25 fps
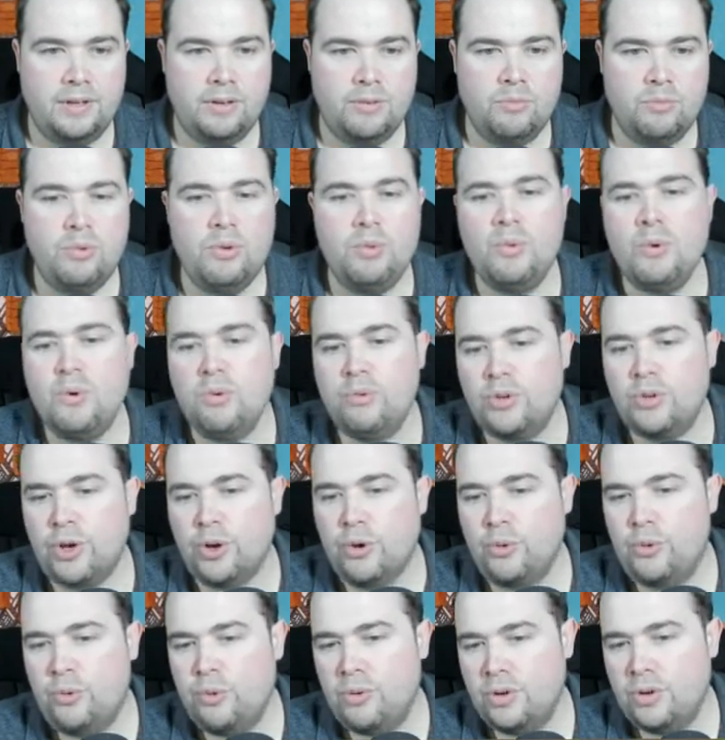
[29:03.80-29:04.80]
We will
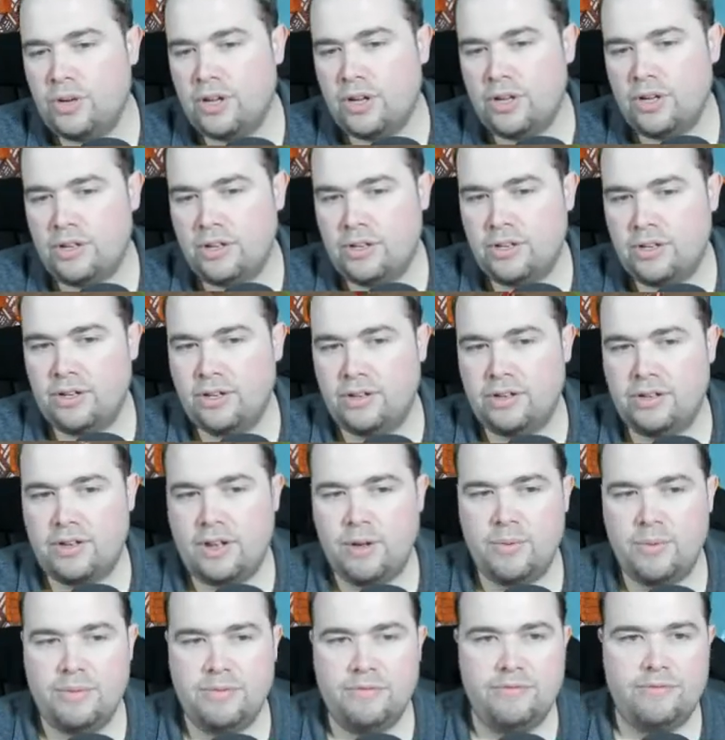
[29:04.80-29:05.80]
do
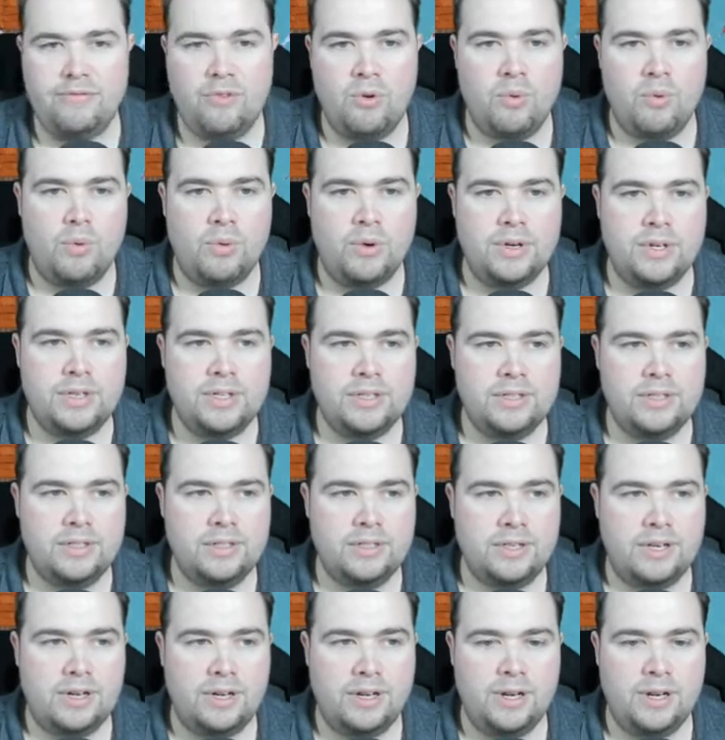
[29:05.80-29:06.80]
going forward,
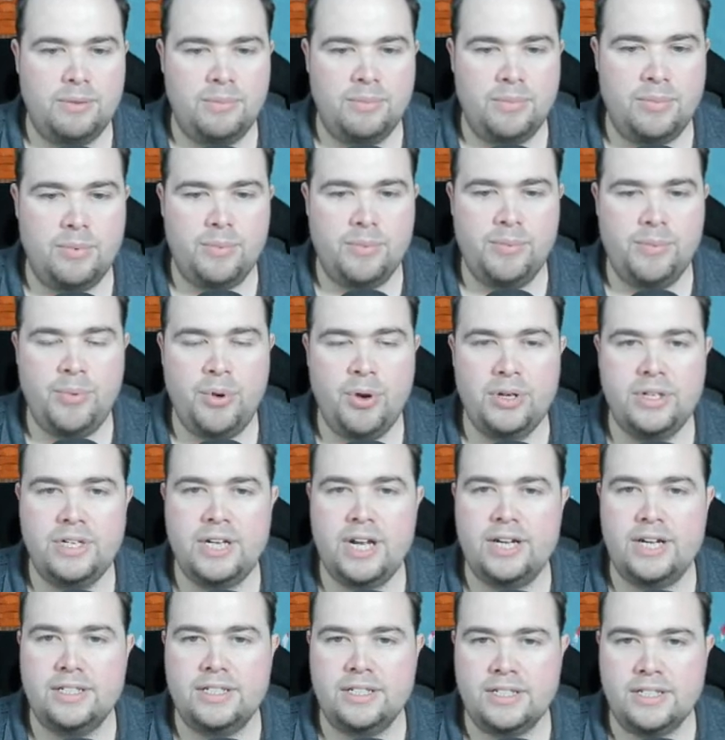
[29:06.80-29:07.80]
but we'll put a
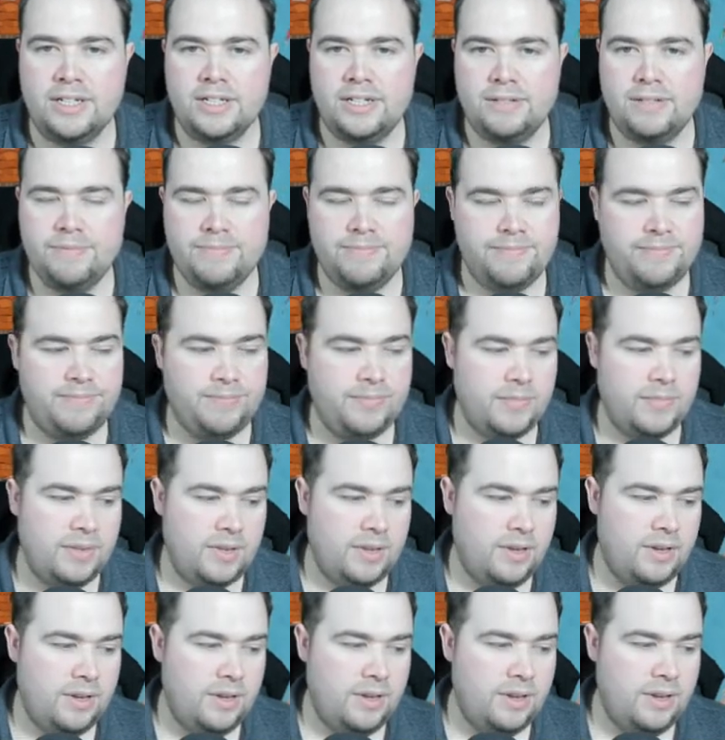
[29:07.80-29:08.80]
tailor's in.
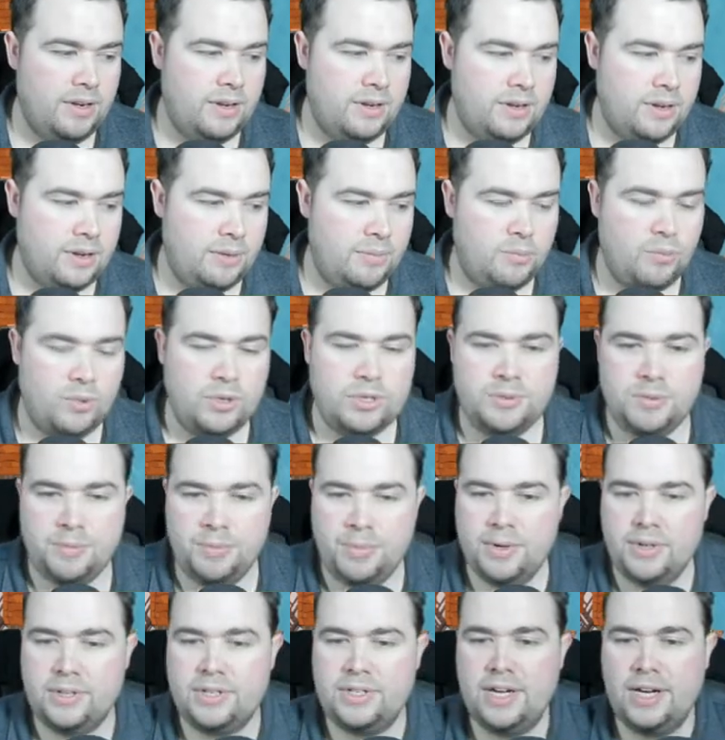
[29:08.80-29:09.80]
Once we
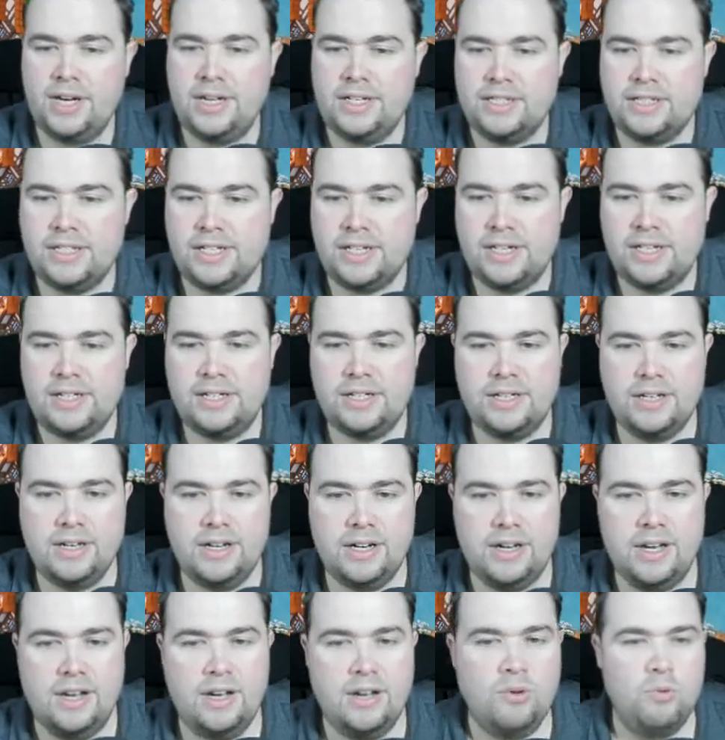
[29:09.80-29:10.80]
put a tailor's in,
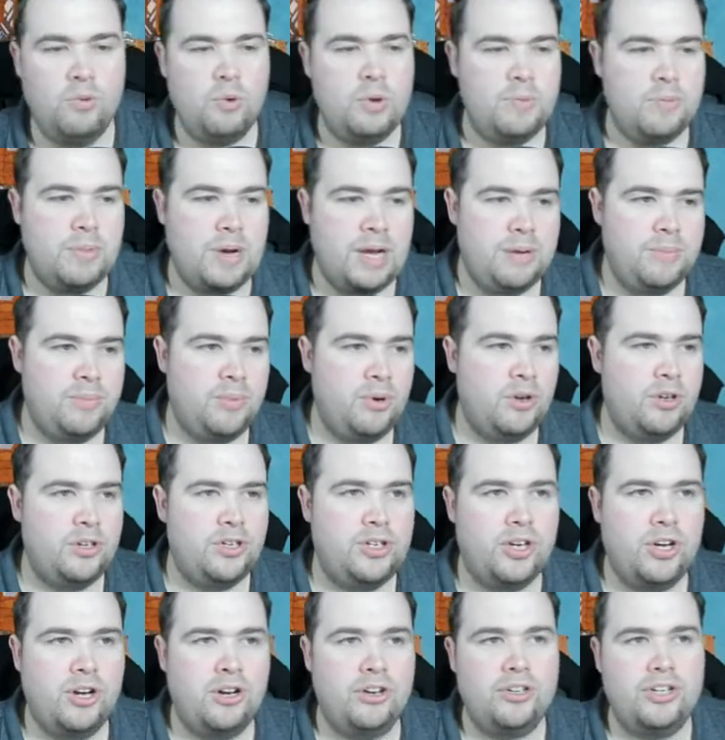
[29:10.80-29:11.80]
we may put a
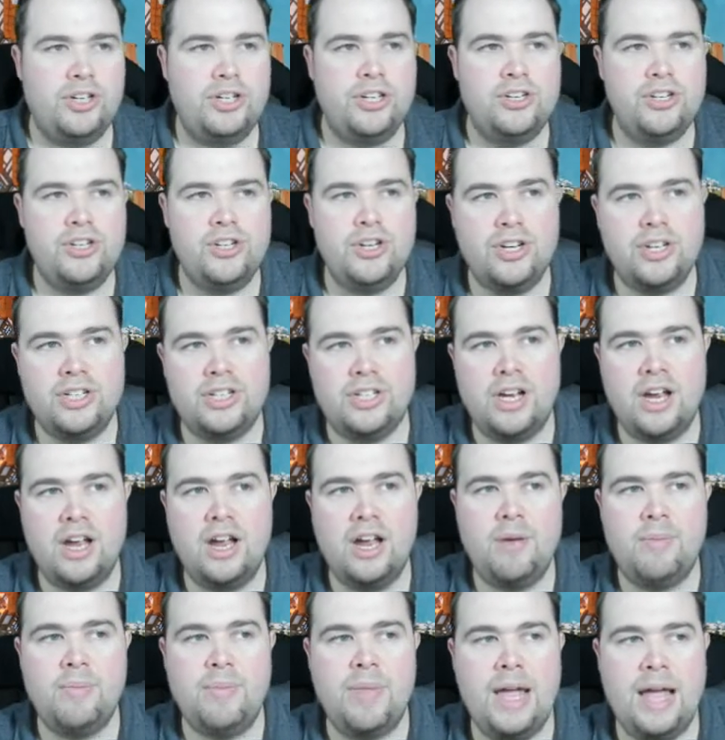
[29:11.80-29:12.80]
church in just to
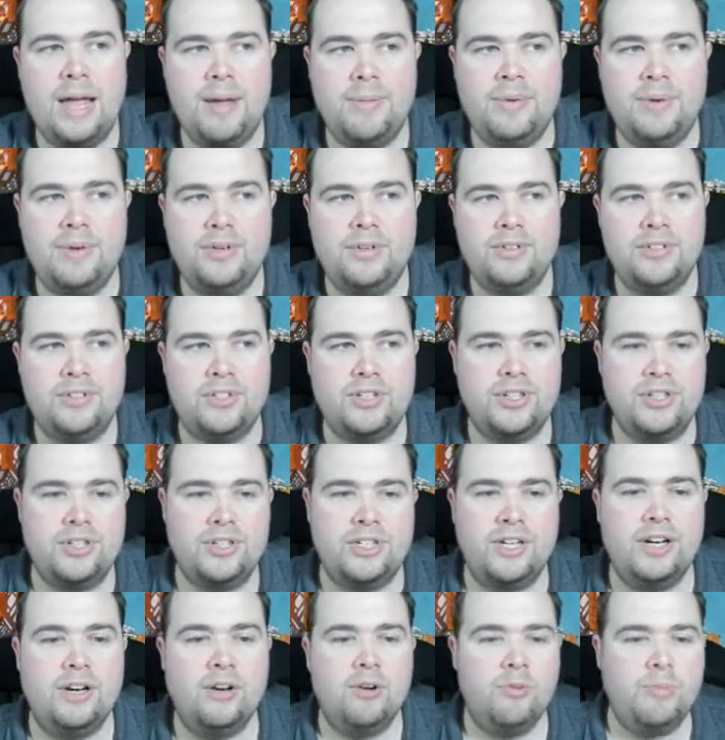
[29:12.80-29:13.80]
up the happiness just
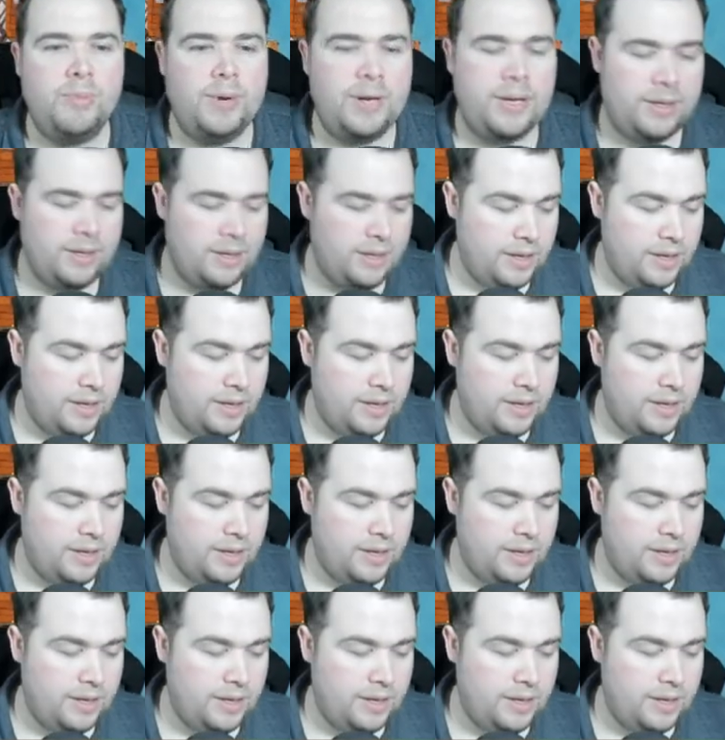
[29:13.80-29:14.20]
a little bit.